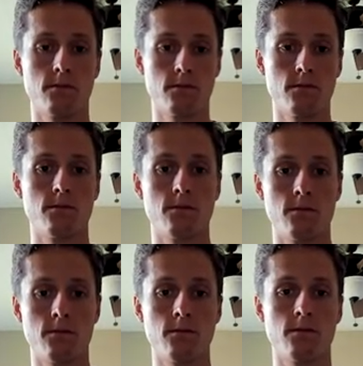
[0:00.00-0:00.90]

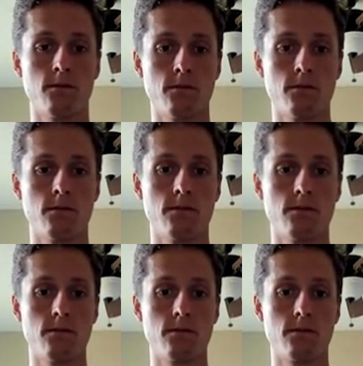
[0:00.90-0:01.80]

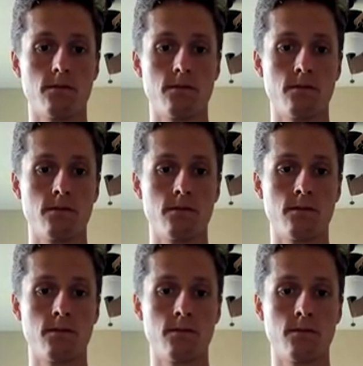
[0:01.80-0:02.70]

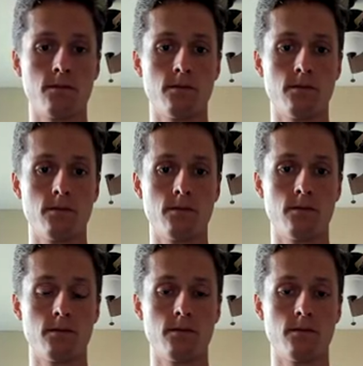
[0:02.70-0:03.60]

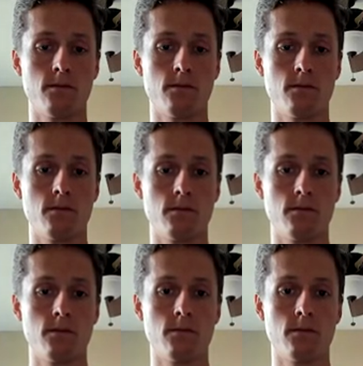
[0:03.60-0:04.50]

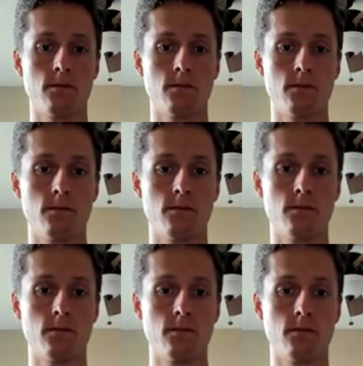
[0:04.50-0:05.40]

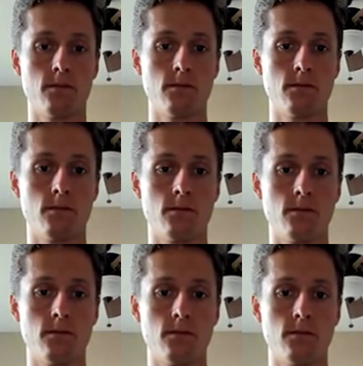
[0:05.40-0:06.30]

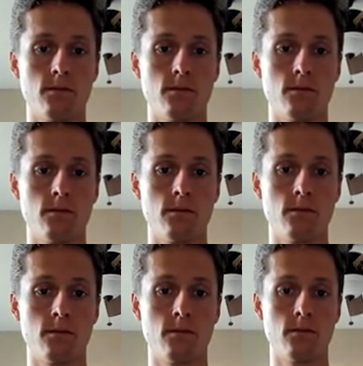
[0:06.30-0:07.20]

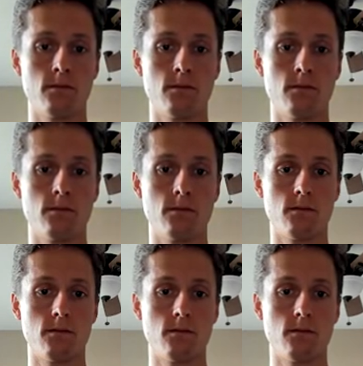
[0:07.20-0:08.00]
[no speech]